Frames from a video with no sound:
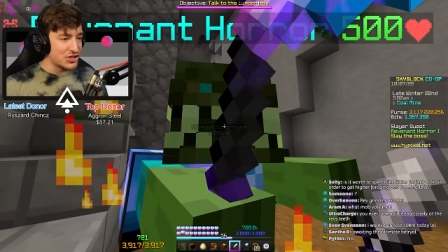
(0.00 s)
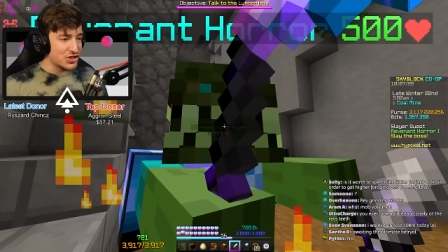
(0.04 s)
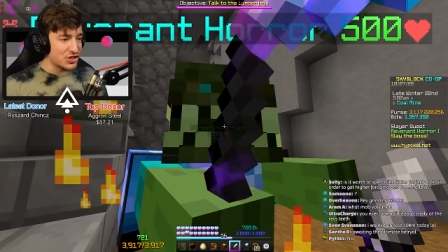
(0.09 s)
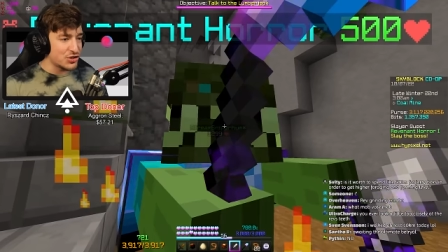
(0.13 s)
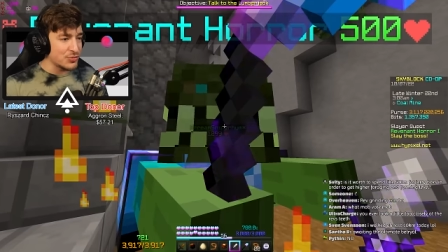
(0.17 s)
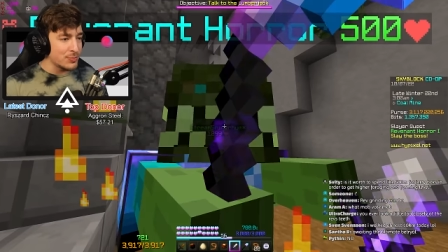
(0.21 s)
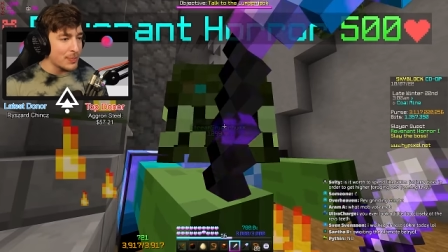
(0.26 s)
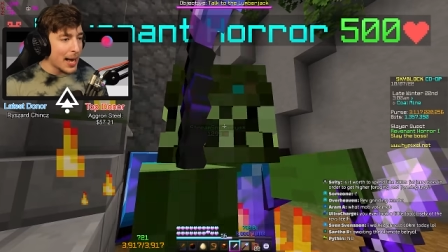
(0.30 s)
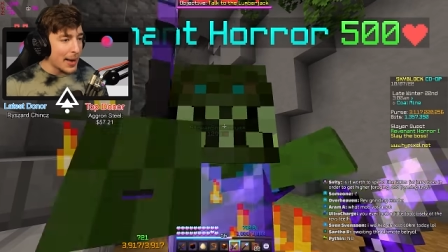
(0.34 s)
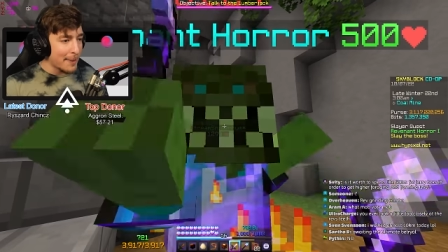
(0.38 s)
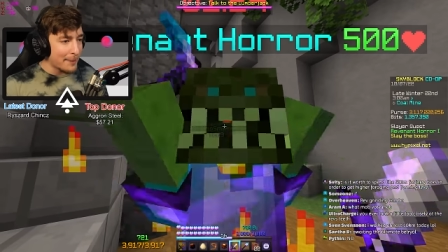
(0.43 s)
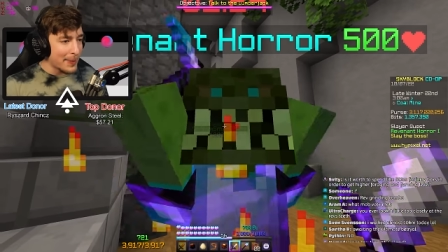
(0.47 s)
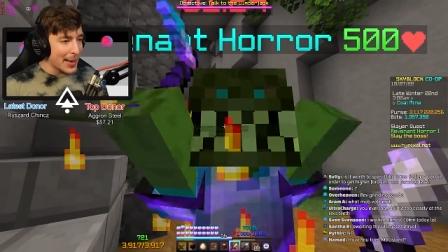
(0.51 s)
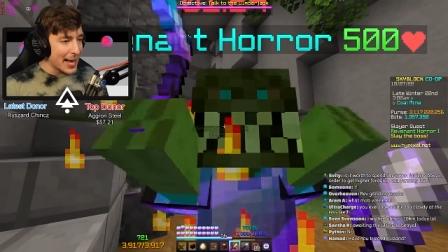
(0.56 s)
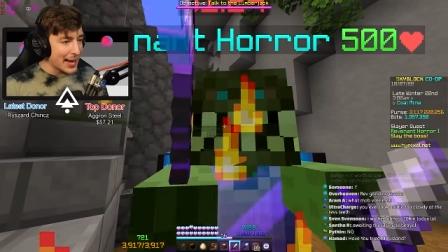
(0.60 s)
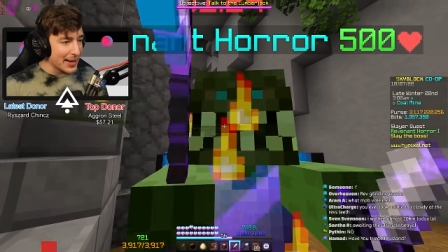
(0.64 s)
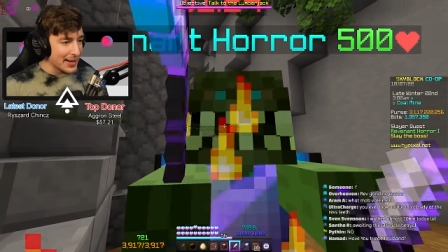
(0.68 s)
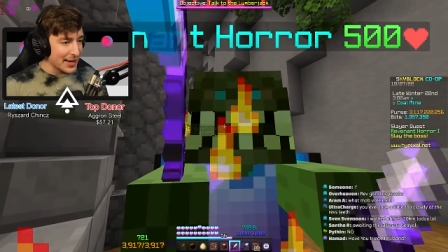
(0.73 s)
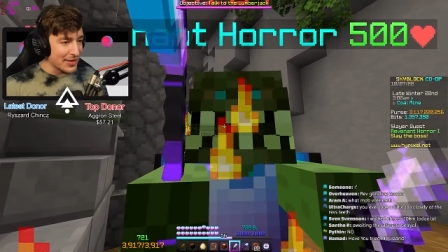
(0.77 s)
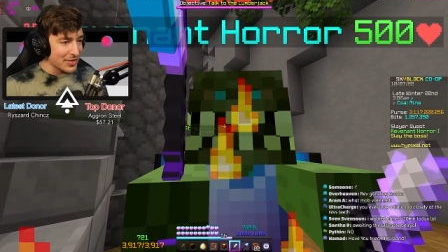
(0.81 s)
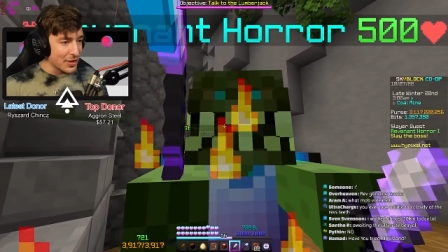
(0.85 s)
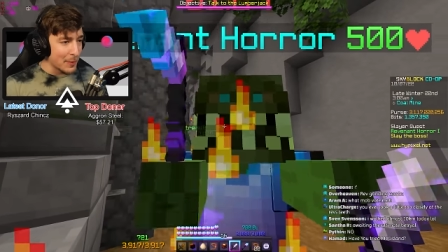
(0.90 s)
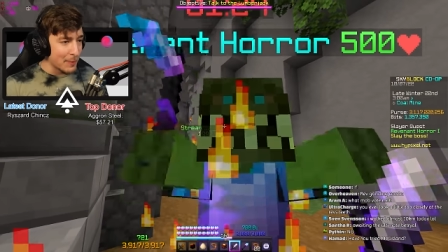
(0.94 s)
smack bang
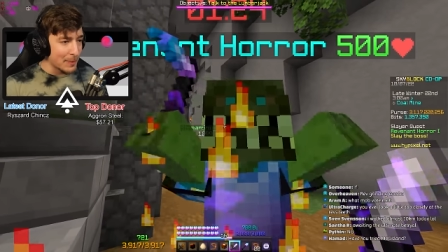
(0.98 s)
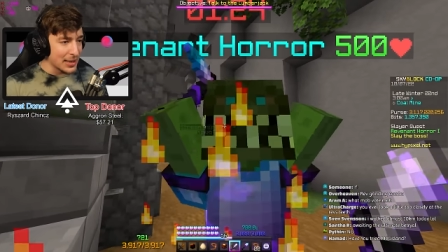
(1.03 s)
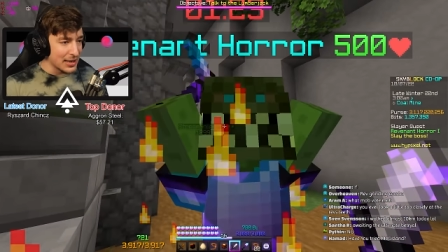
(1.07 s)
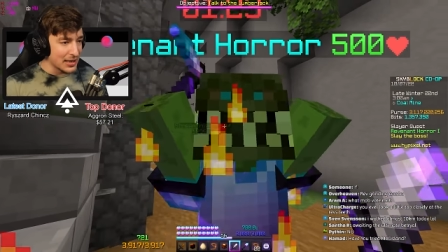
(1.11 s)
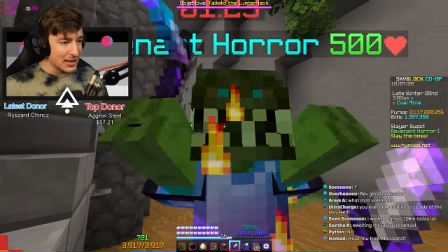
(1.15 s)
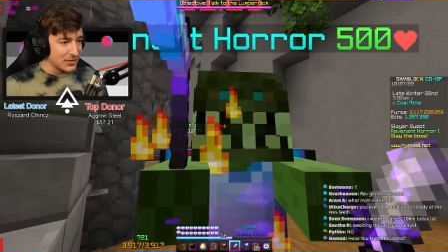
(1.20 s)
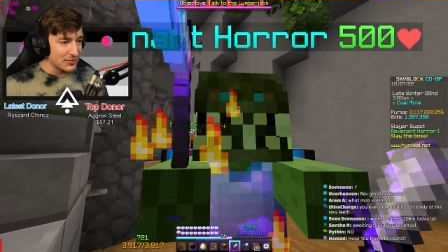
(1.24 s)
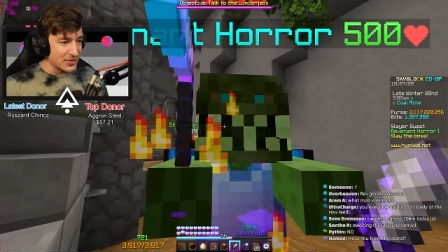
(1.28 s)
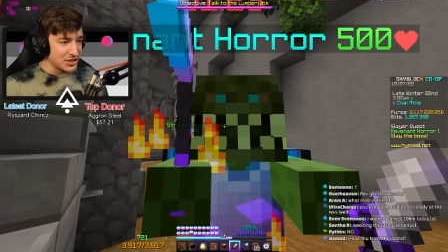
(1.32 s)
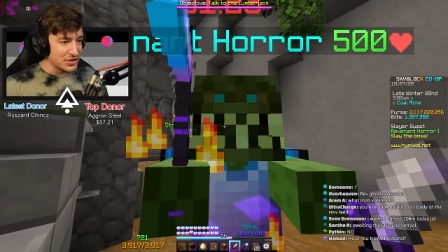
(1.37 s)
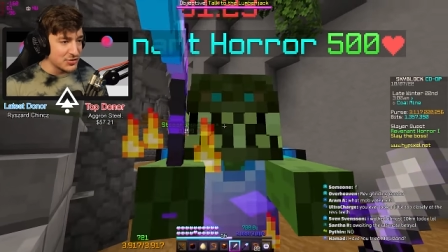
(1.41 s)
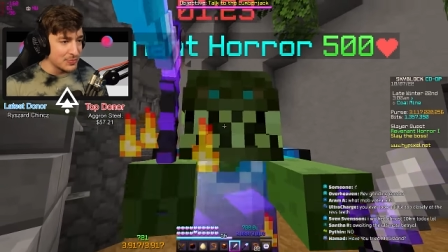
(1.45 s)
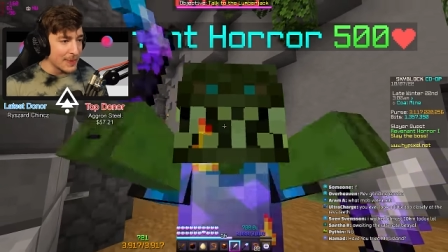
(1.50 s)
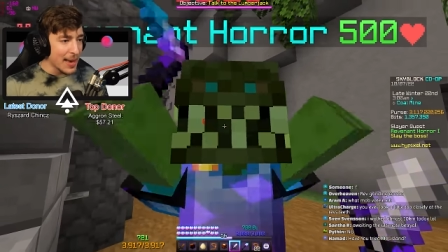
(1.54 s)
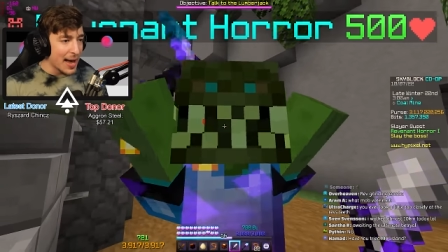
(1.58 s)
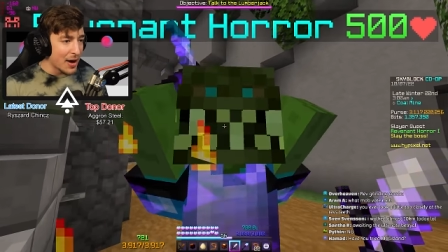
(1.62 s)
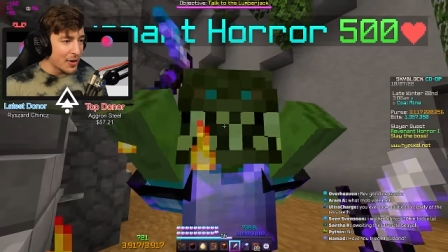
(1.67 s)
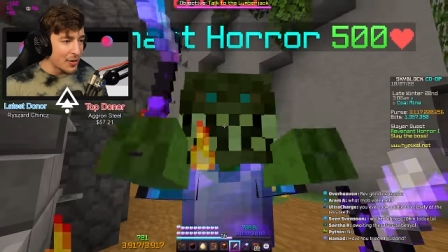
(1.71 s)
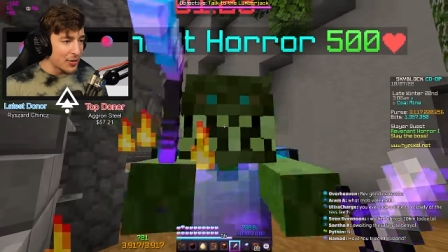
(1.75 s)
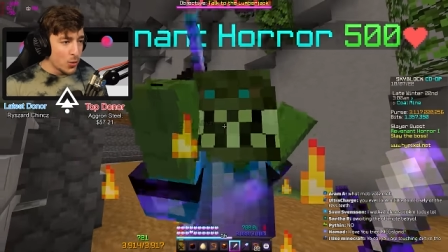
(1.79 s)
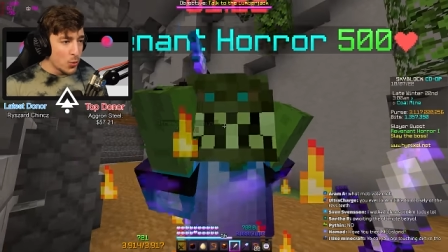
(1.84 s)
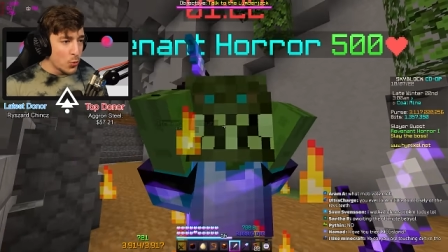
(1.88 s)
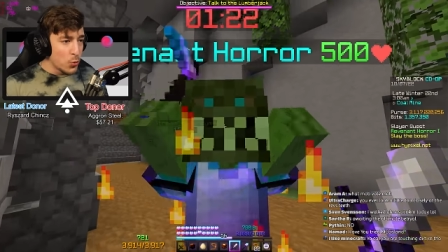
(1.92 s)
in the middle of his
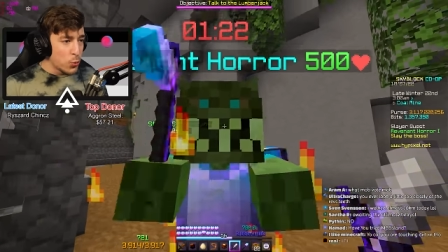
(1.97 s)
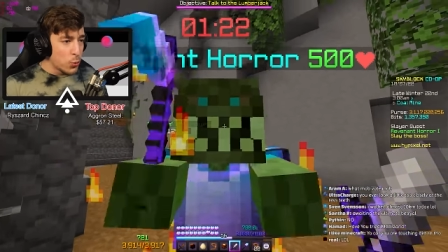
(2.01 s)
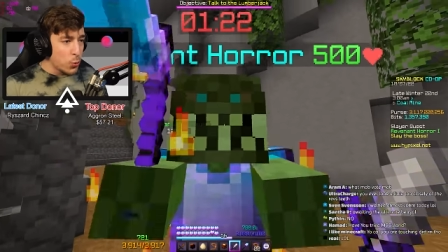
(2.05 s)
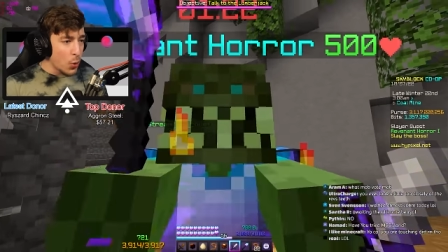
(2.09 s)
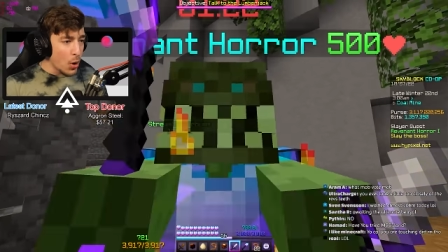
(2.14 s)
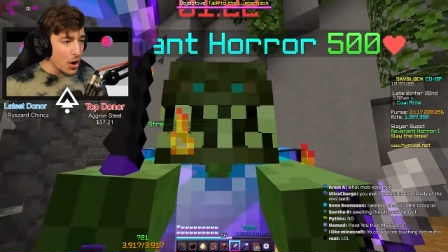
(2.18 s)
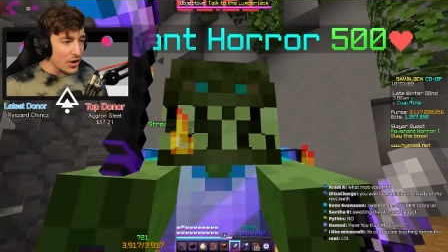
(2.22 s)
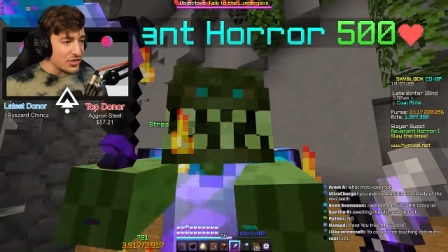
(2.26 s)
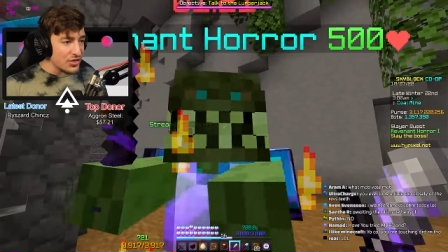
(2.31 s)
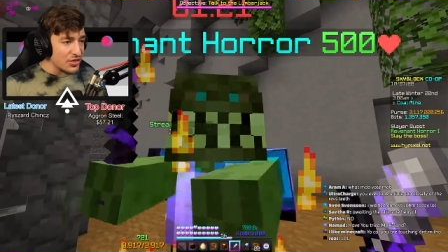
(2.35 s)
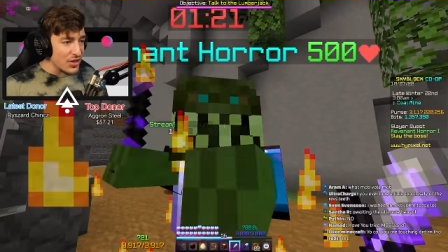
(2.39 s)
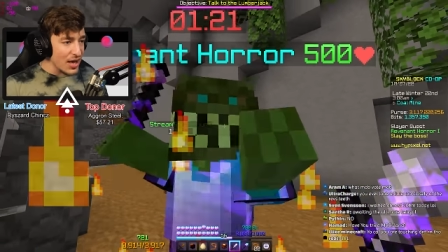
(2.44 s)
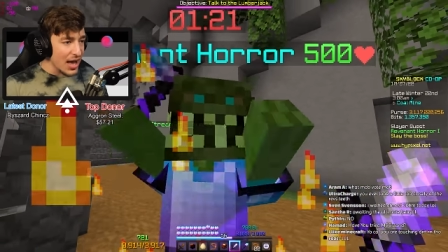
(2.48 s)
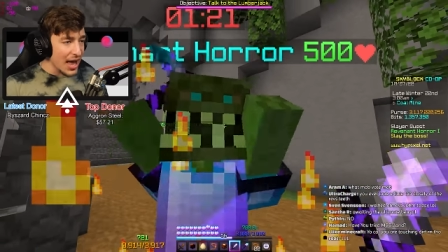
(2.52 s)
mouth. What the